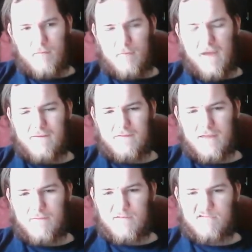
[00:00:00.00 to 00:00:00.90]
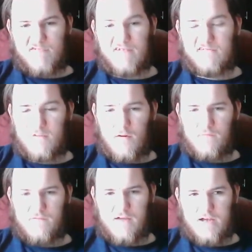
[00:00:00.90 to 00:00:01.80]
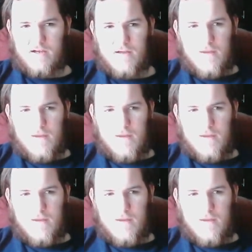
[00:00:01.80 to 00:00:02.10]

pets have a trench coat thing,